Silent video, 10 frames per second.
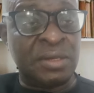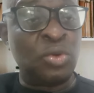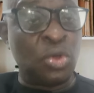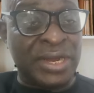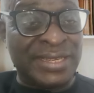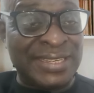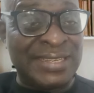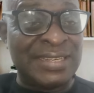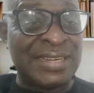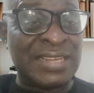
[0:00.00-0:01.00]

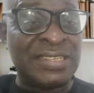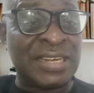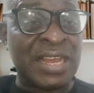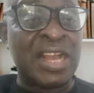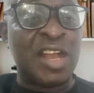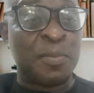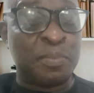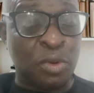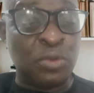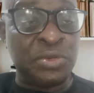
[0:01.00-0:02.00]
located in Nigeria
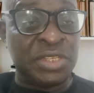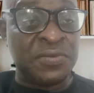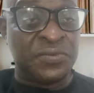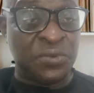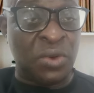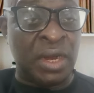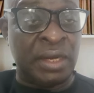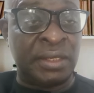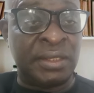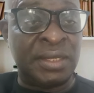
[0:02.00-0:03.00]
producing
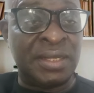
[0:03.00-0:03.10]
fuel,